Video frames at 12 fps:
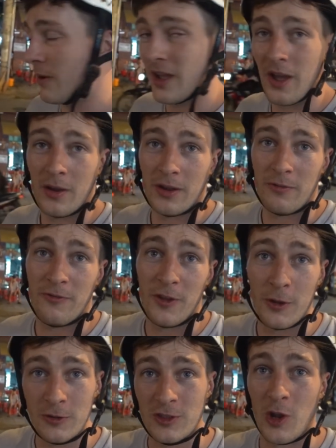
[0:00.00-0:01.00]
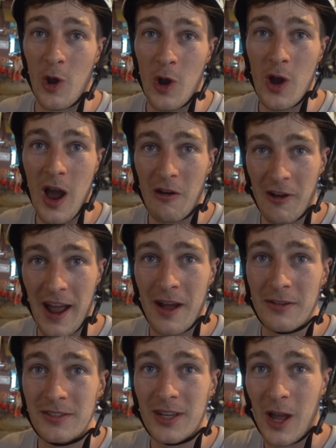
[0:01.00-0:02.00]
we're going on a food tour
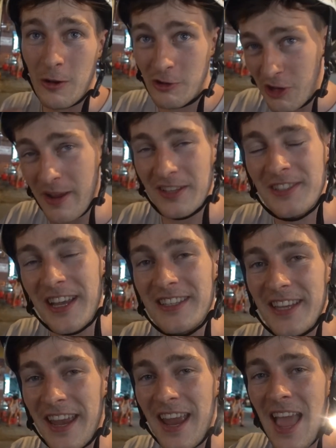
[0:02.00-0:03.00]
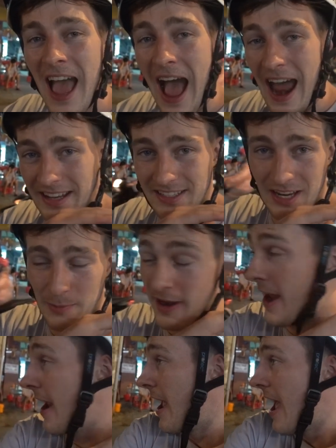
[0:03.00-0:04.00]
around Ho Chi Minh City, and it's going to
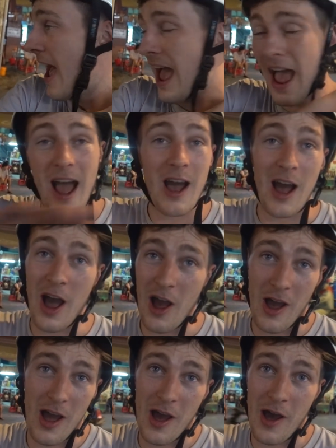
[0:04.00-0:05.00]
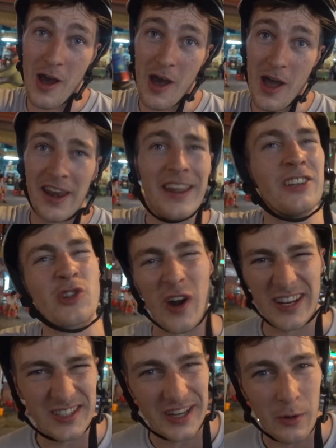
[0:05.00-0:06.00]
be uh, an
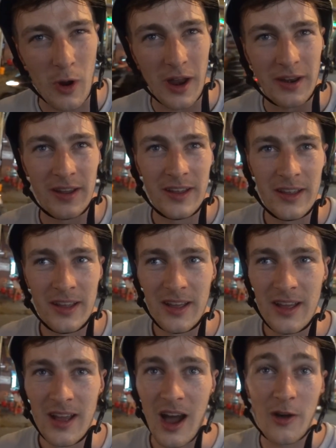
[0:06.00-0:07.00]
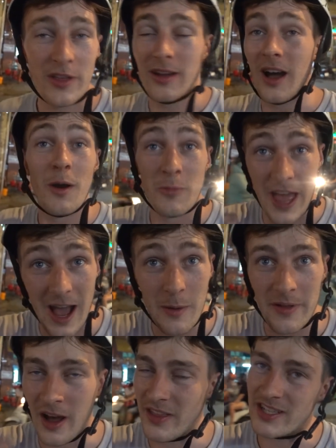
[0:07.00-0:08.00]
interesting What's one. What's the helmet? Oh the, oh the,
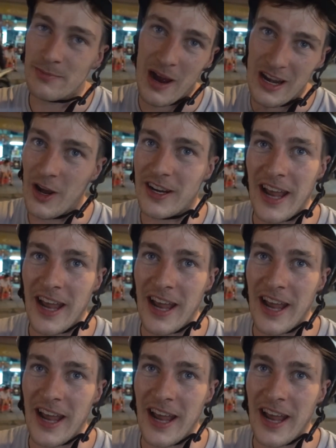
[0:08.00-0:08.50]
helmet. Oh, this is my look